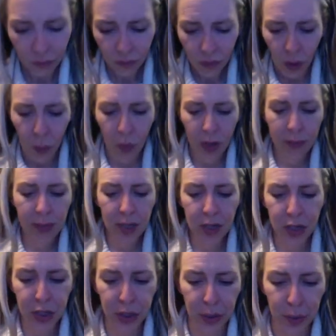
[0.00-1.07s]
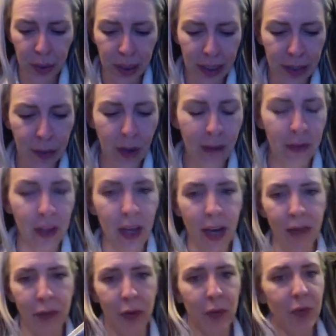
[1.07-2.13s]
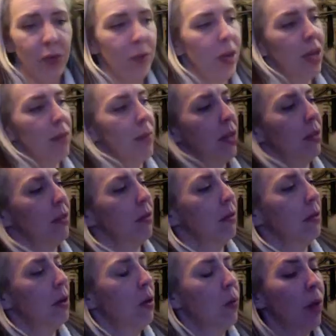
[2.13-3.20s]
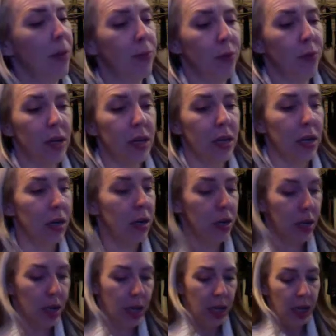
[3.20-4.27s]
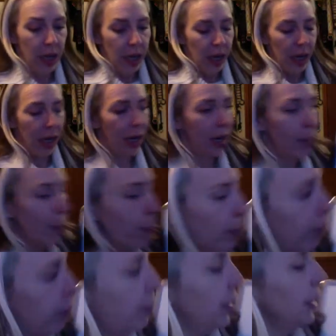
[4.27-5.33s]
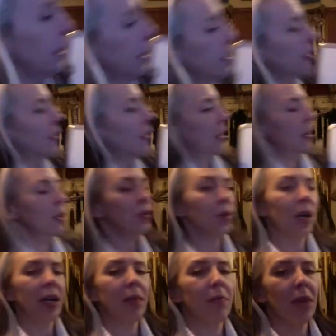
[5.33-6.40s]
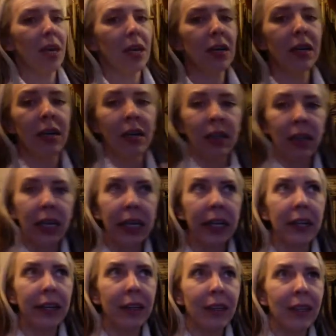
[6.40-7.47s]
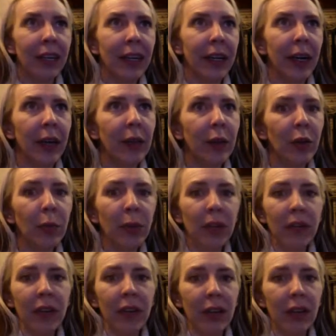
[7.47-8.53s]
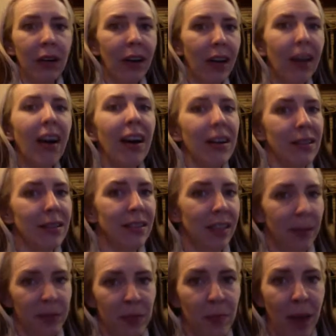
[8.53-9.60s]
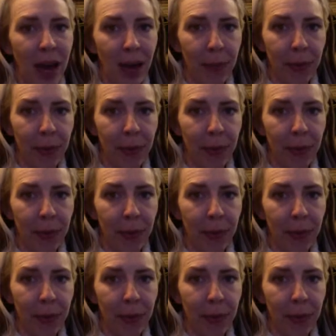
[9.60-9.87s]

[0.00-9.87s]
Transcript: What I'm going to do, and I don't have a lot of room to write on my little whiteboard here, but let's try to make like a little bit of a concept map